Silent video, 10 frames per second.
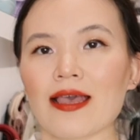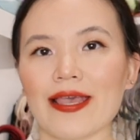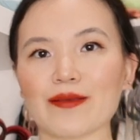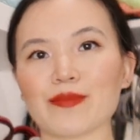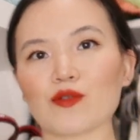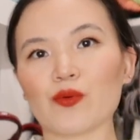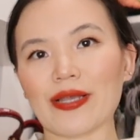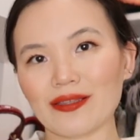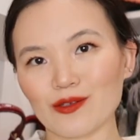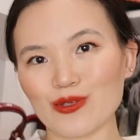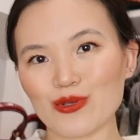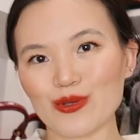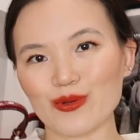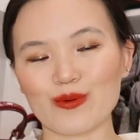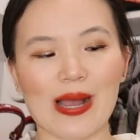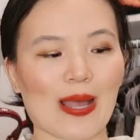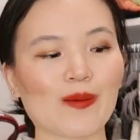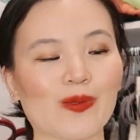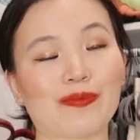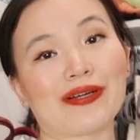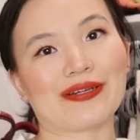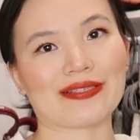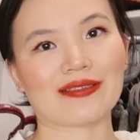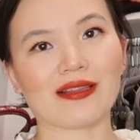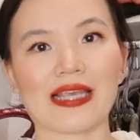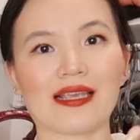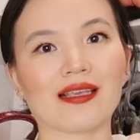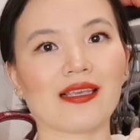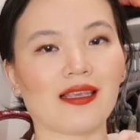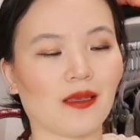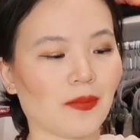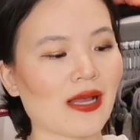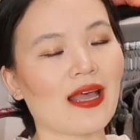in between the two, I would personally keep